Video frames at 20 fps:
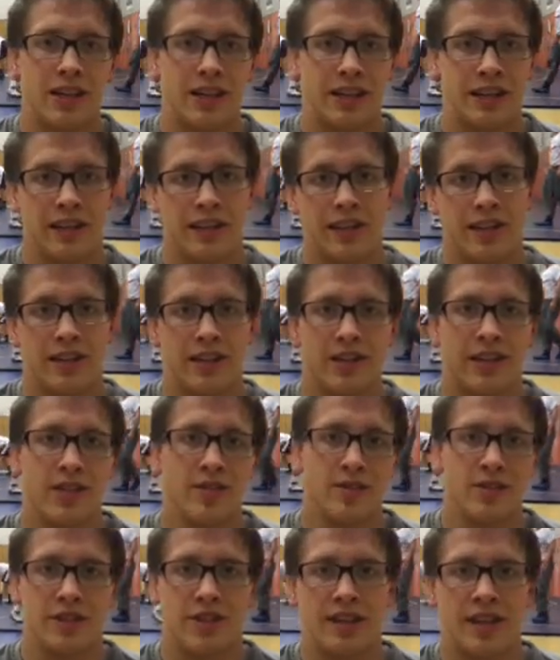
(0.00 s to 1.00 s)
got into
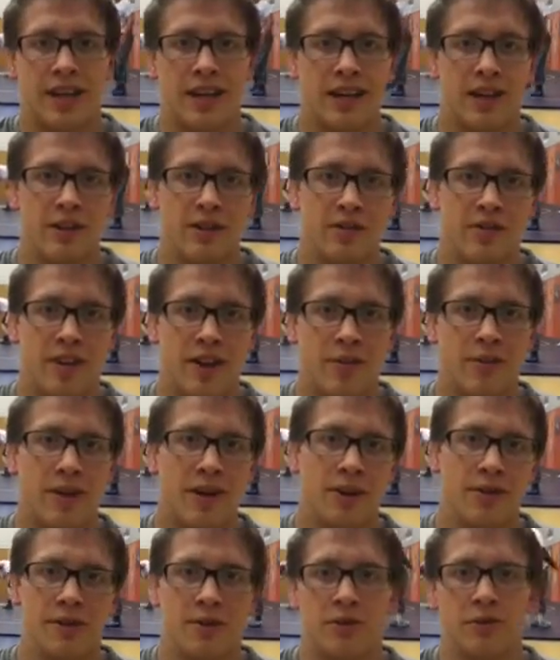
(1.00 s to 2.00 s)
different styles, found
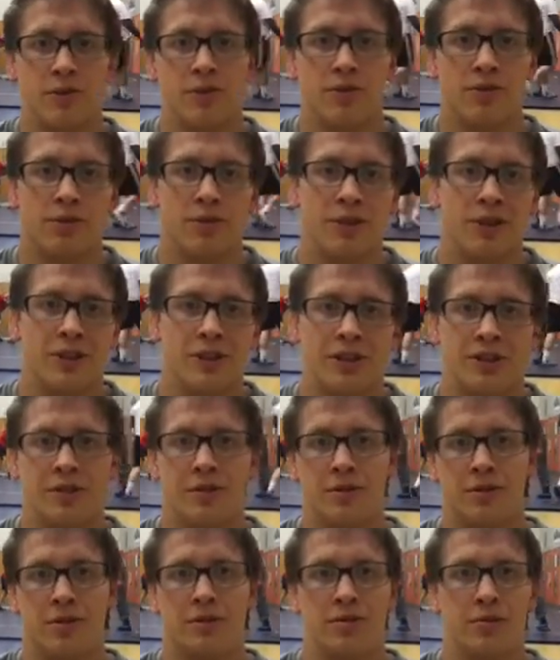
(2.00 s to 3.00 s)
my own groove where
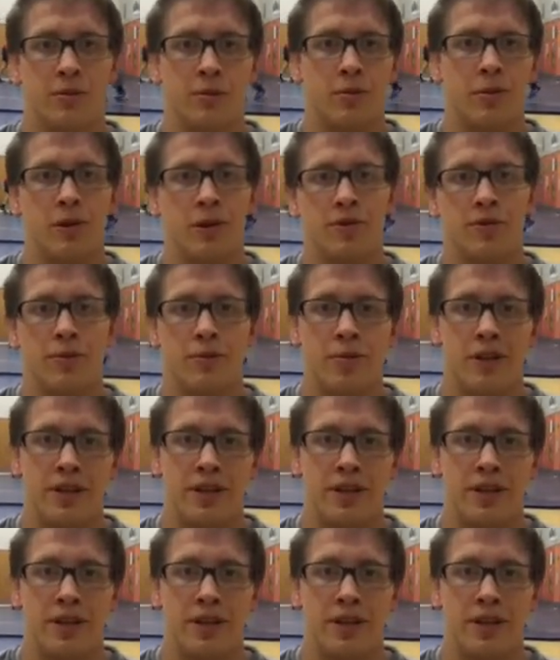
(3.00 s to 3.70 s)
it worked for me,